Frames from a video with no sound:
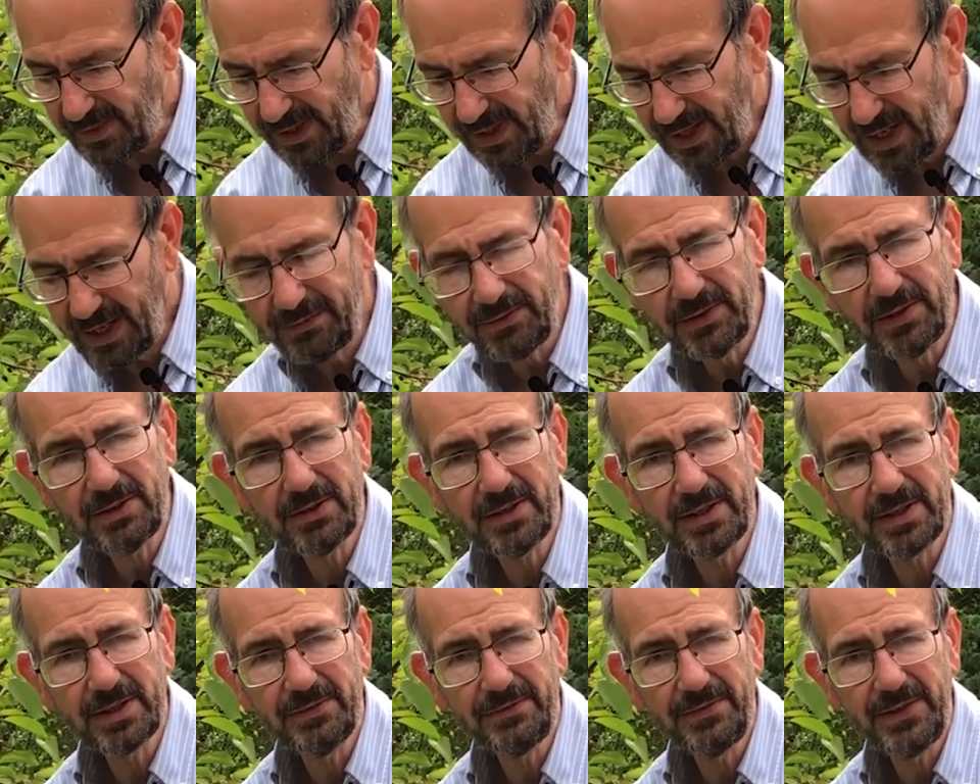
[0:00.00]
Have a
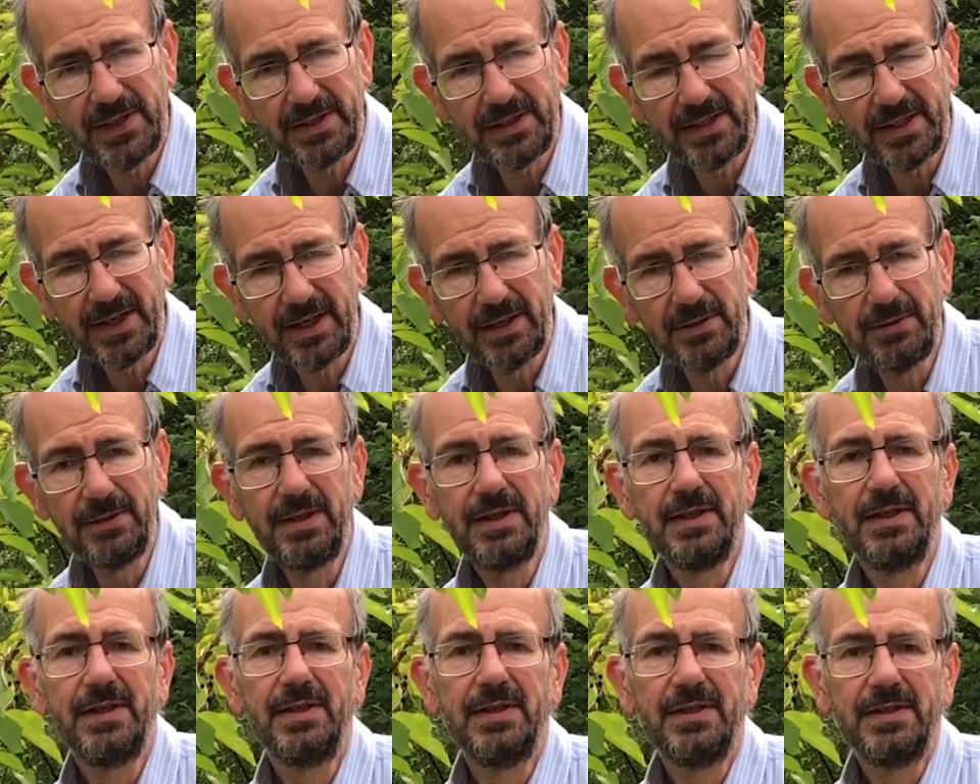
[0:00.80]
look at the video,
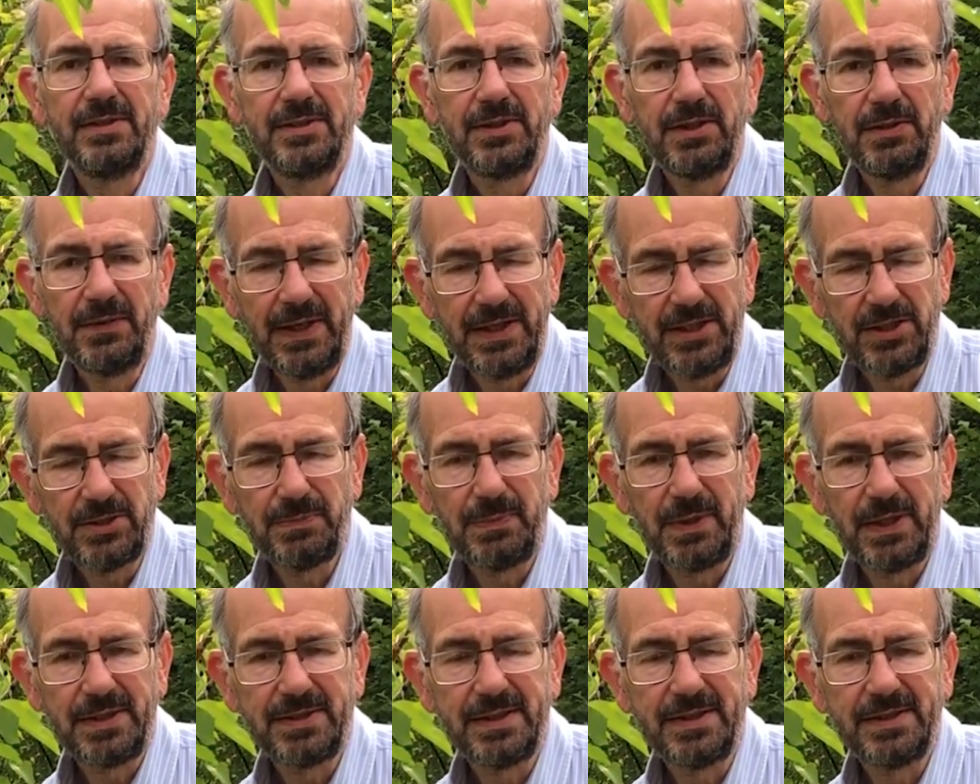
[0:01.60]
do
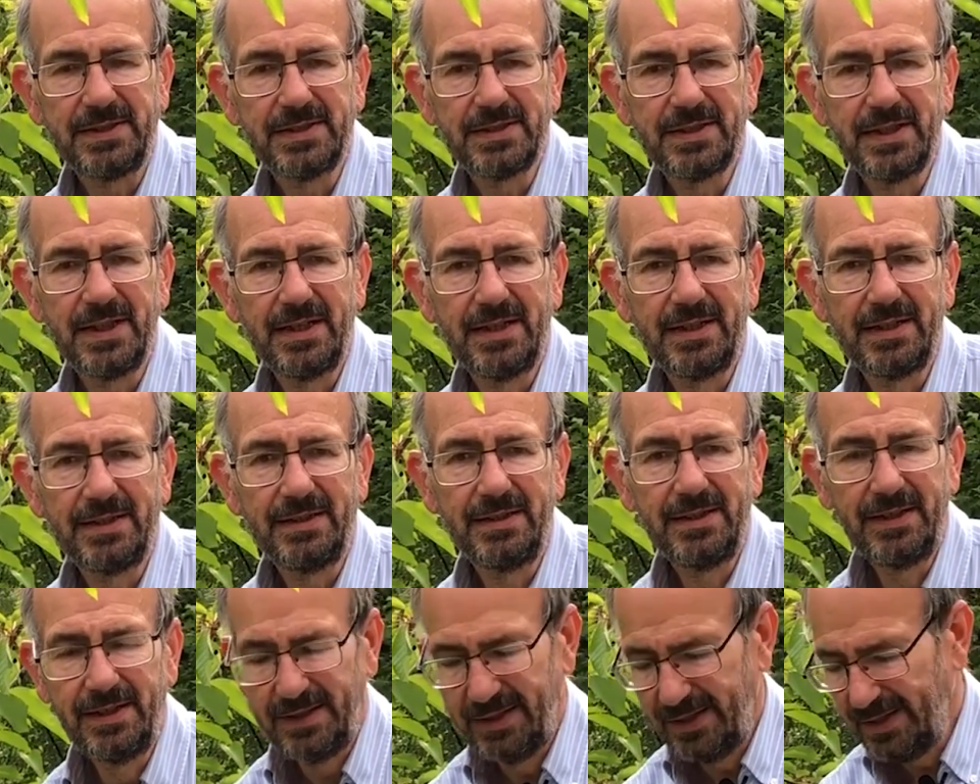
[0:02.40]
each bit in
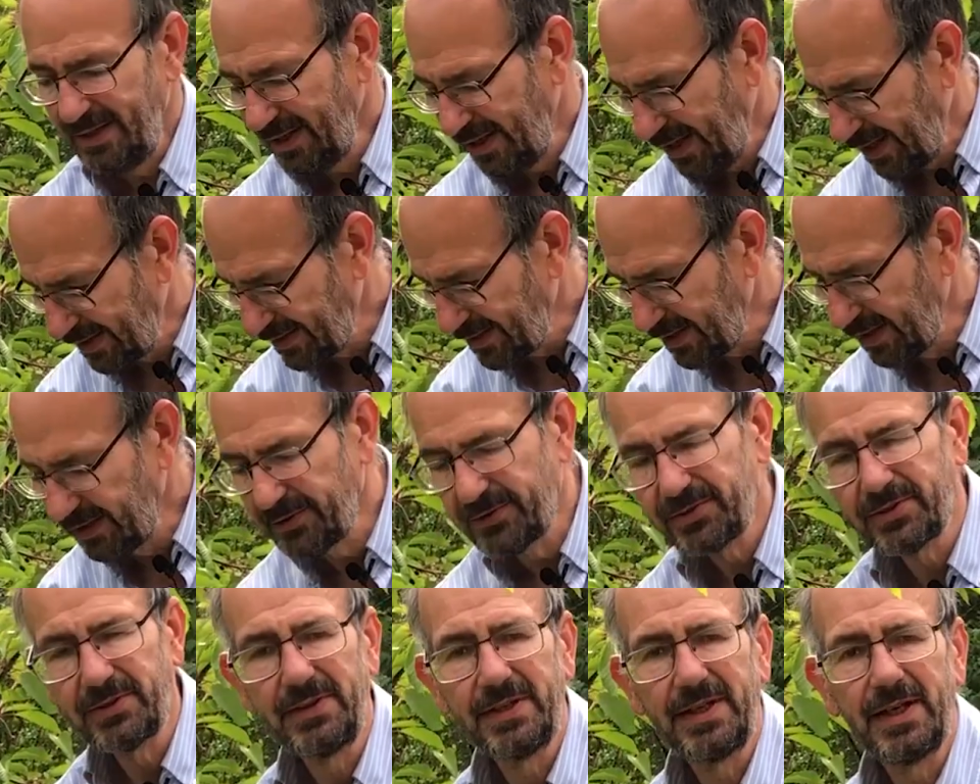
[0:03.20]
turn, and go
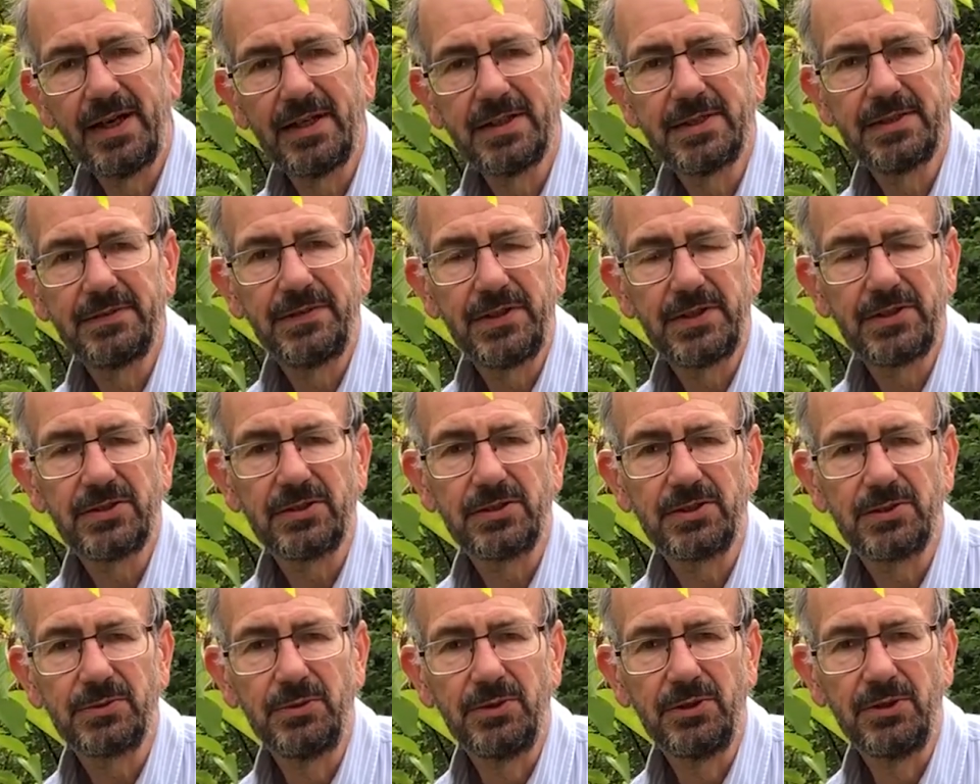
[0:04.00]
through the
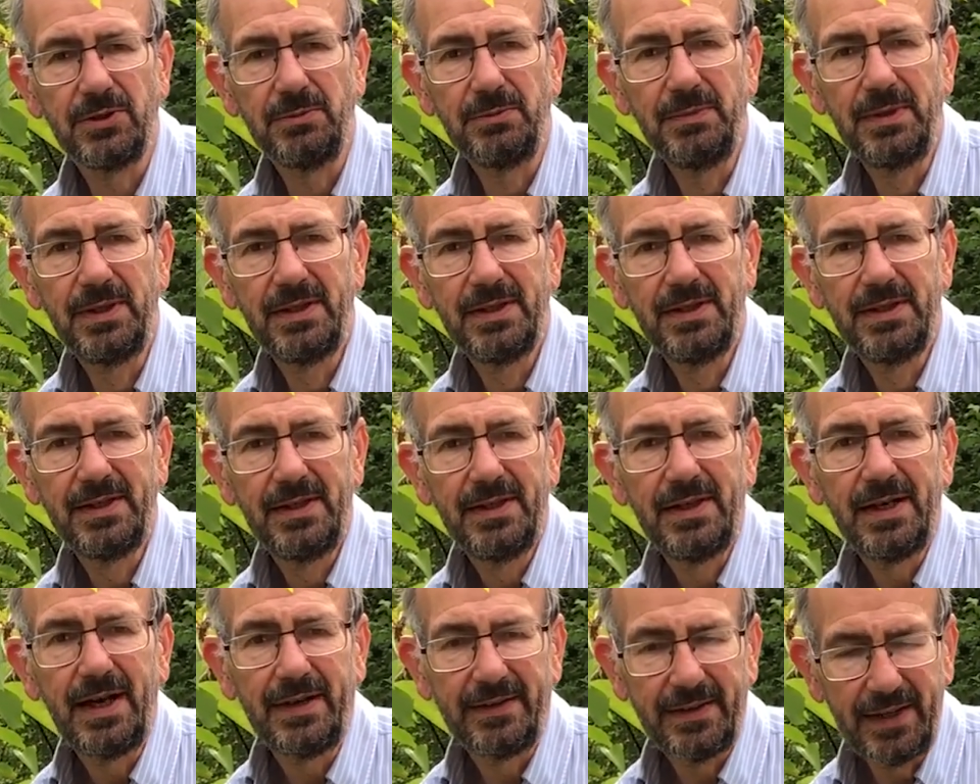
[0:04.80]
artificial swarm,
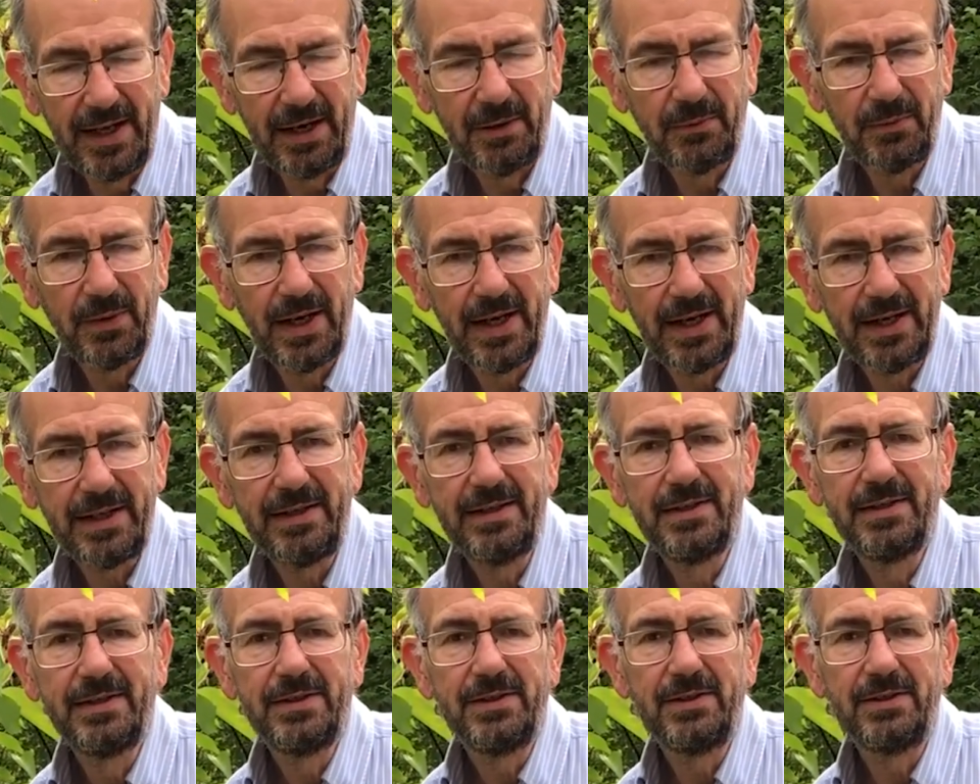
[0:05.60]
and that
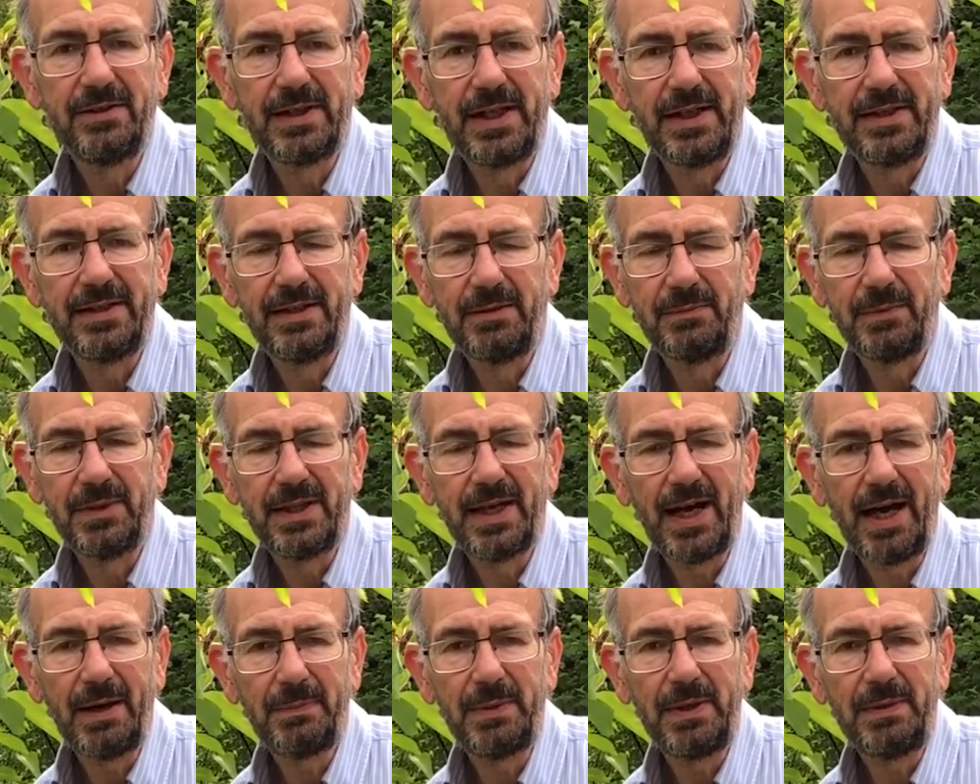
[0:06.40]
way you'll end up with
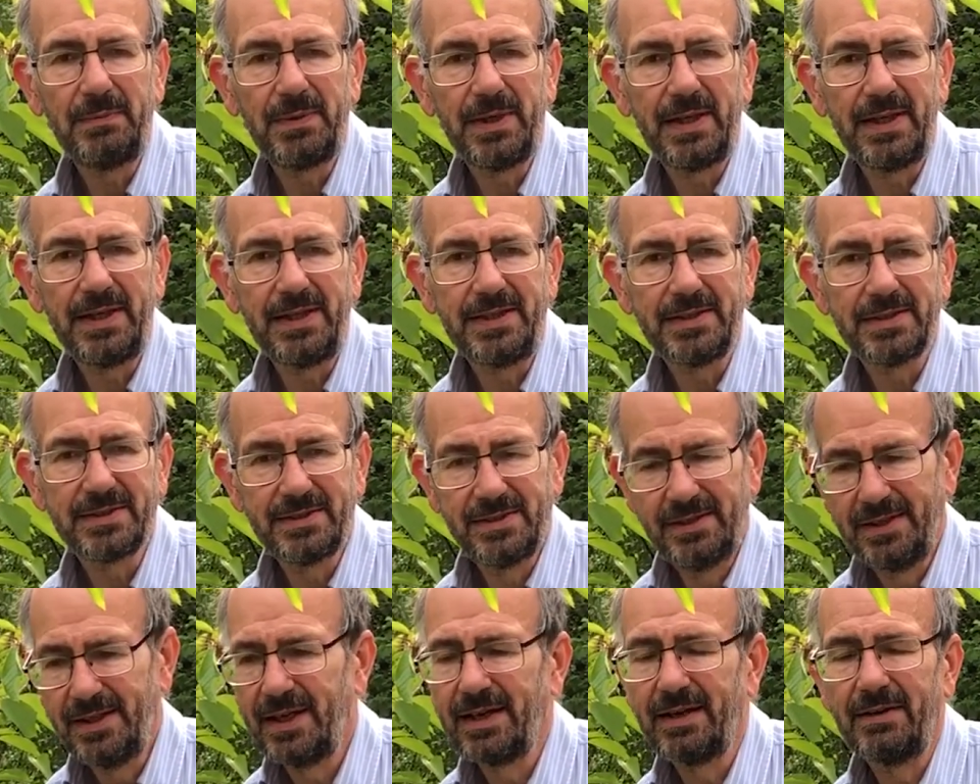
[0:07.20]
happy
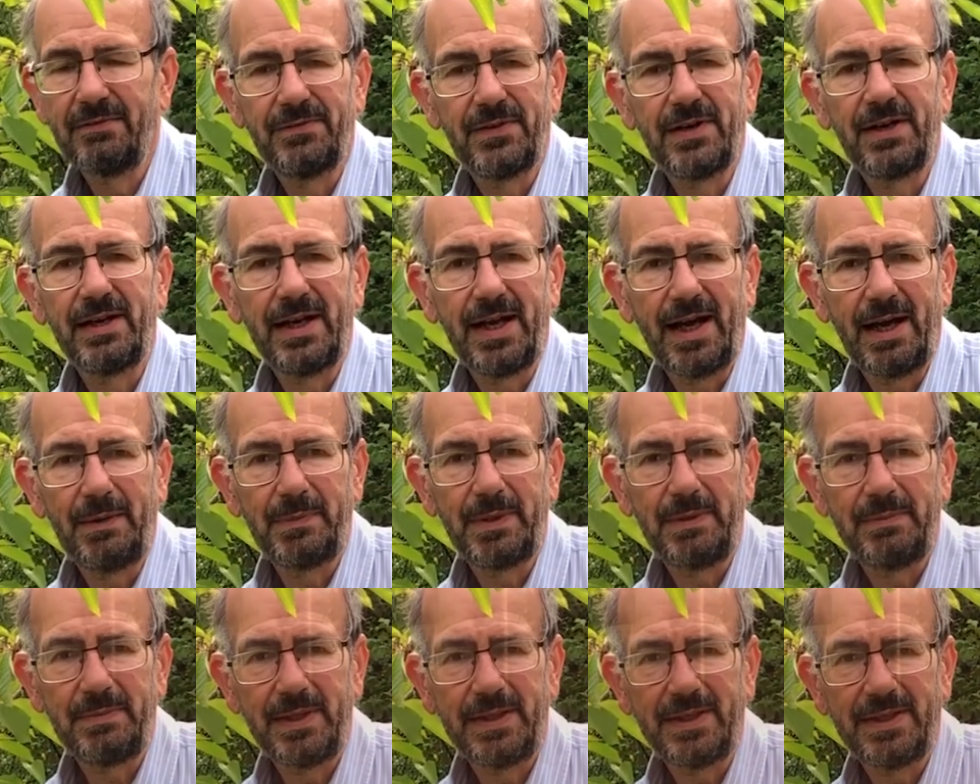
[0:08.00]
bees and a very
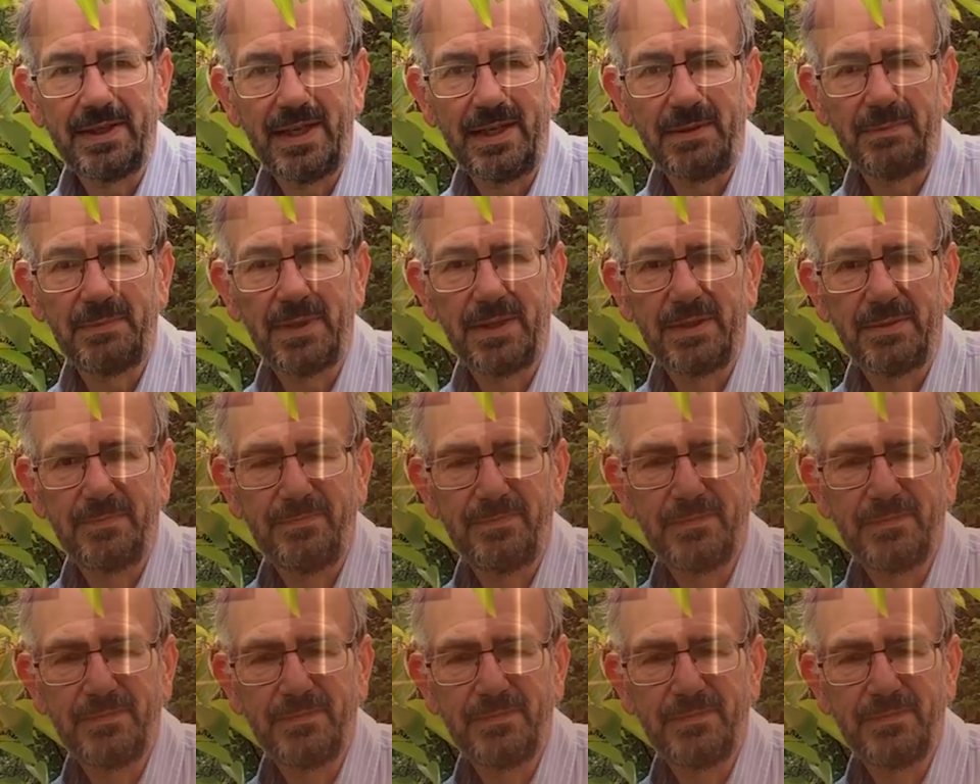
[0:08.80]
happy beekeeper.